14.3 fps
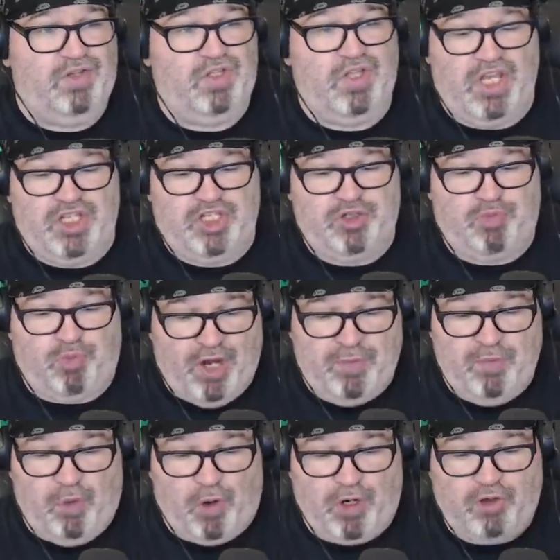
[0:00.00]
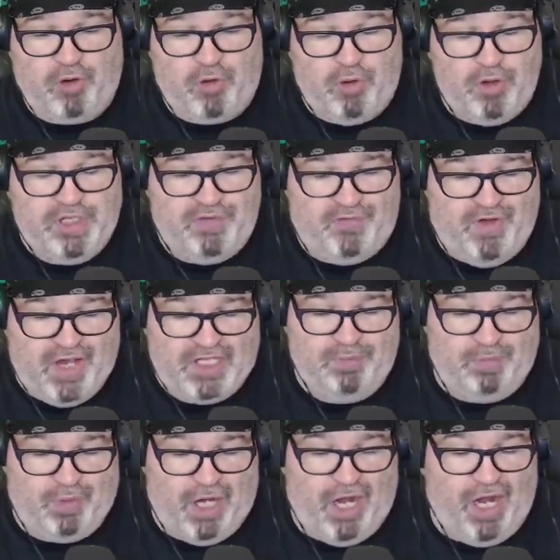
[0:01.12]
The springboard crucifix
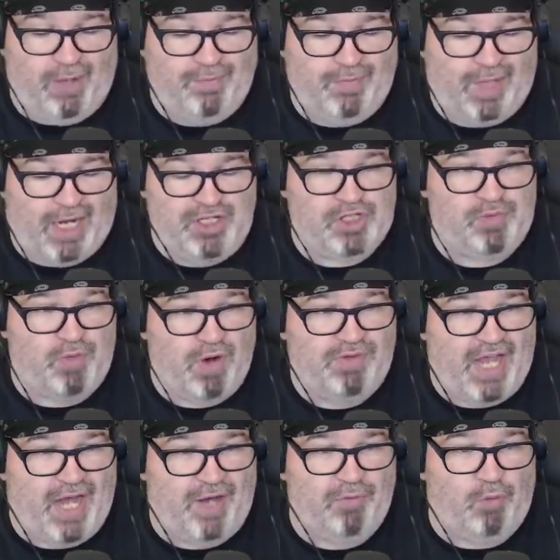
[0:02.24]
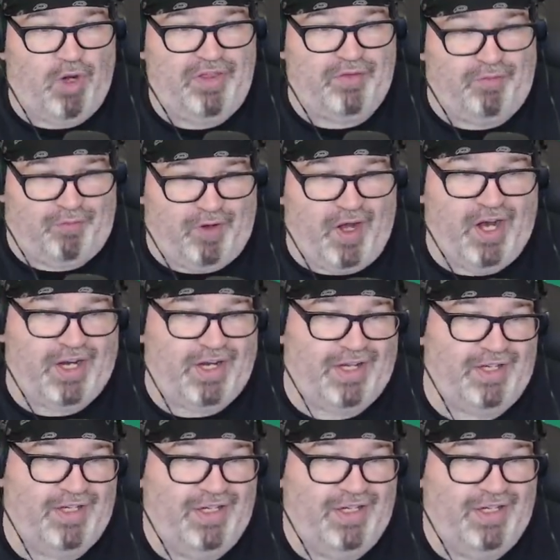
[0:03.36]
bomb, I just wrote down, what the fuck?